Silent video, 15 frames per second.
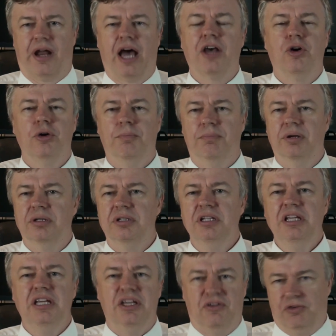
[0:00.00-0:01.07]
I couldn't
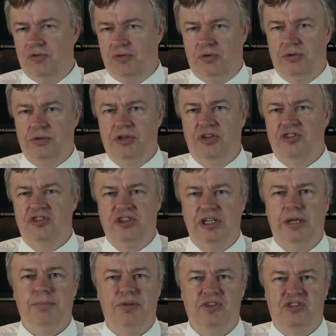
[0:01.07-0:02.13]
believe this
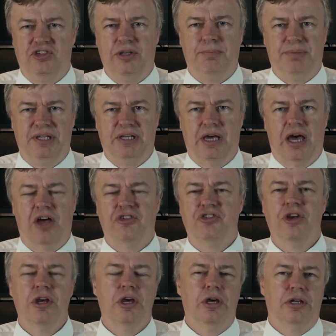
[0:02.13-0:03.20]
CNBC BS.